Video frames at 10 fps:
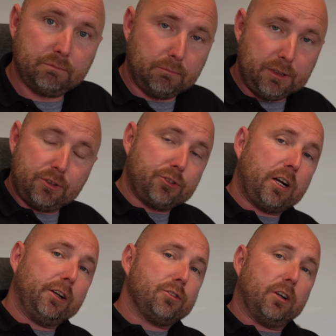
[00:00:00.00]
wins the
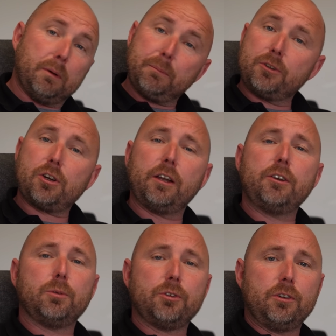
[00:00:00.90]
challenge, right? Remember the
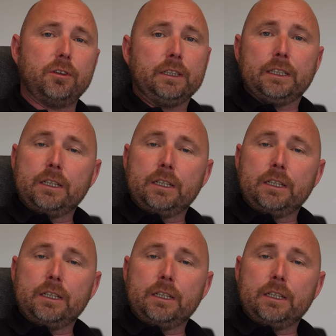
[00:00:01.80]
challenge was to